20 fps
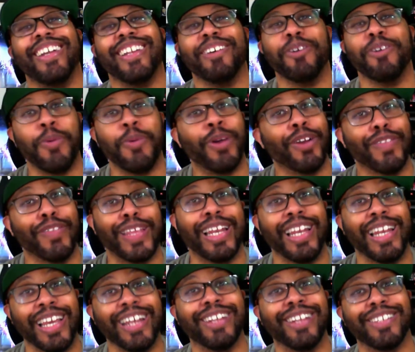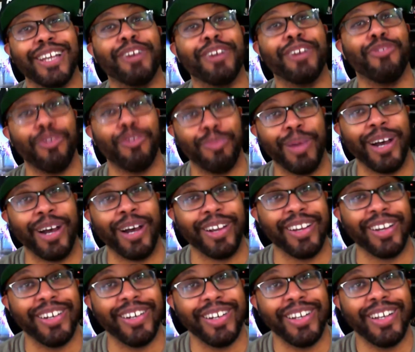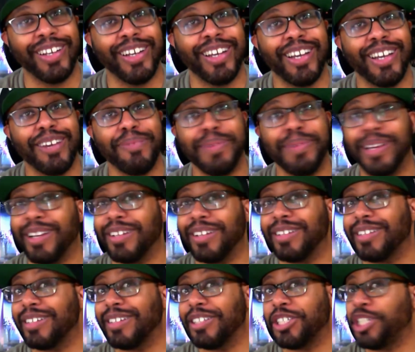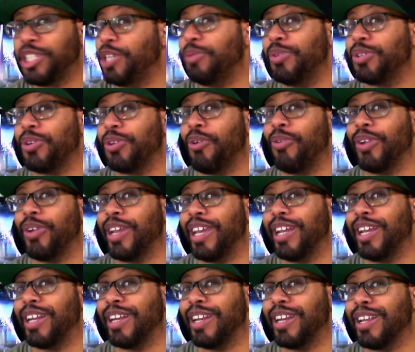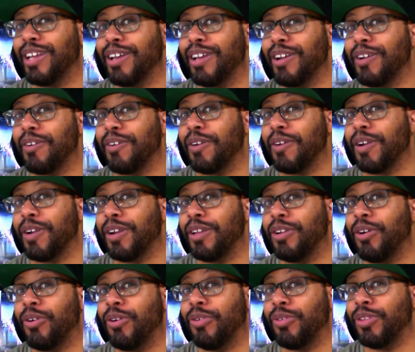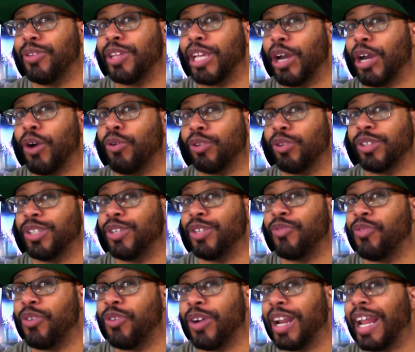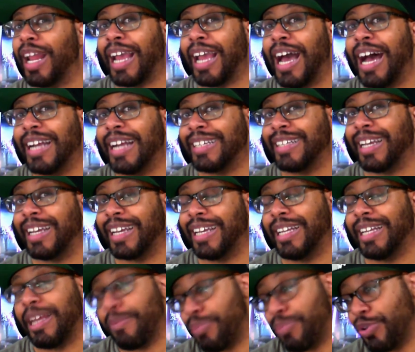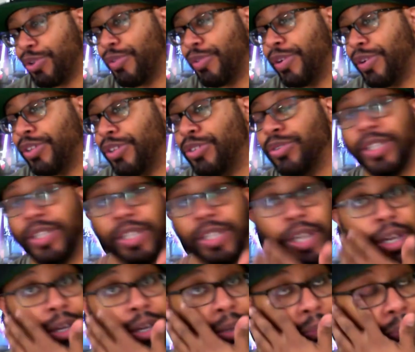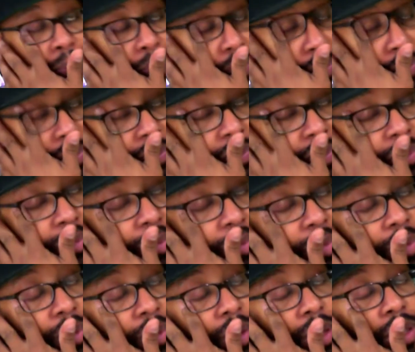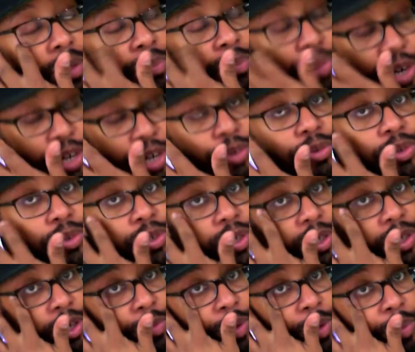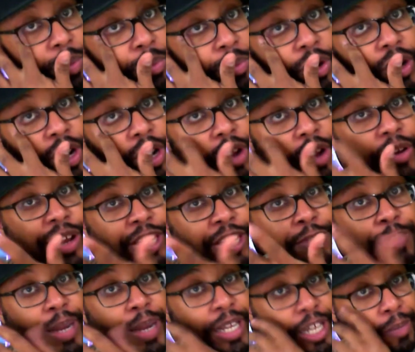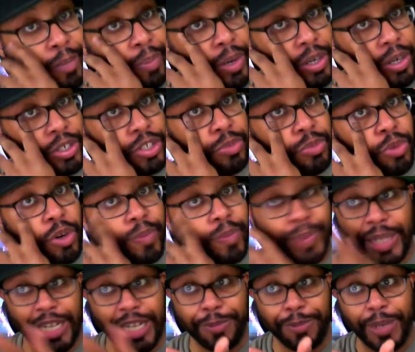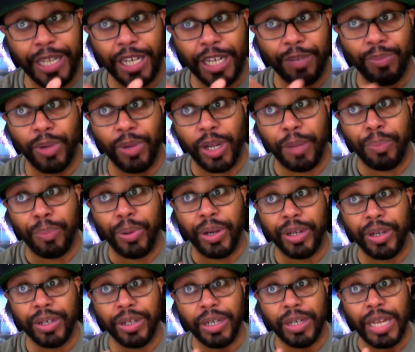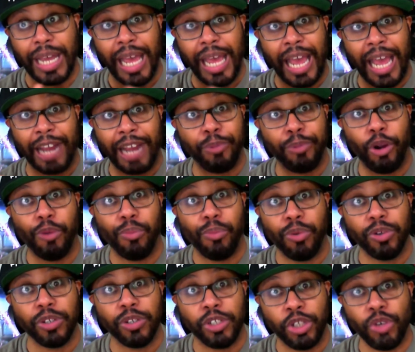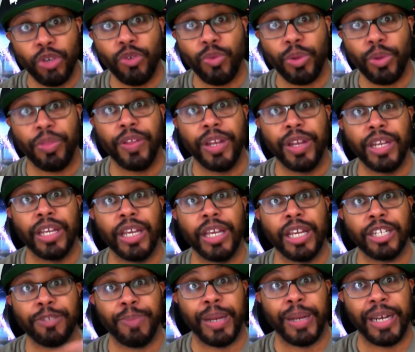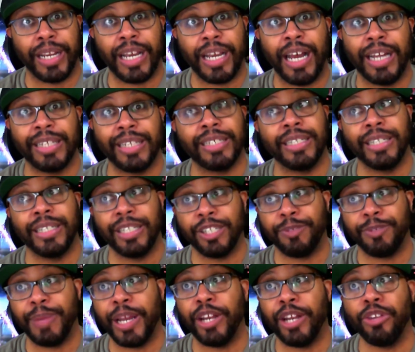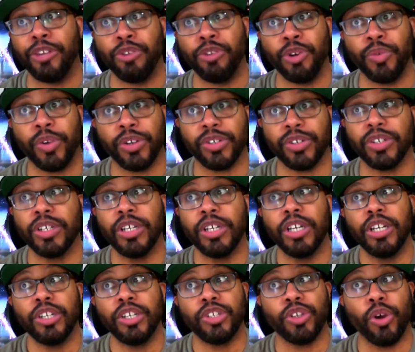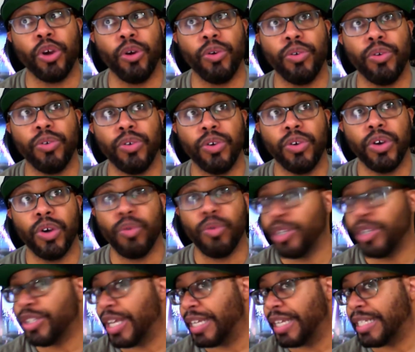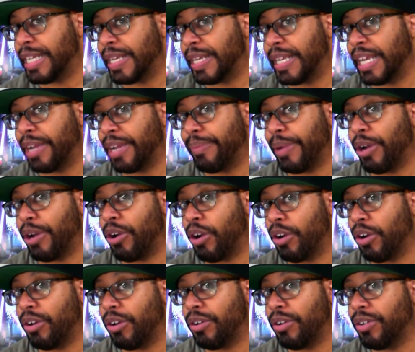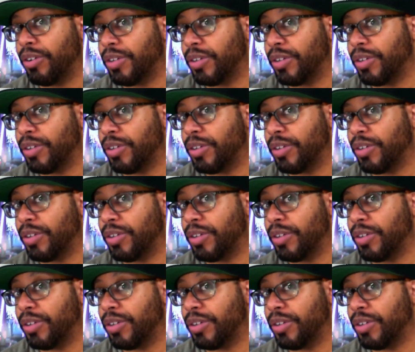the one of the leaders of the rebellion, because she was only in, you know, the OT for a hot second. They put her into the. Uh, prequels a little bit more. You know, they expanded upon some more, but they expanded upon Ackbar too within the expanded content and expanded universe. So, would you say the same thing about her,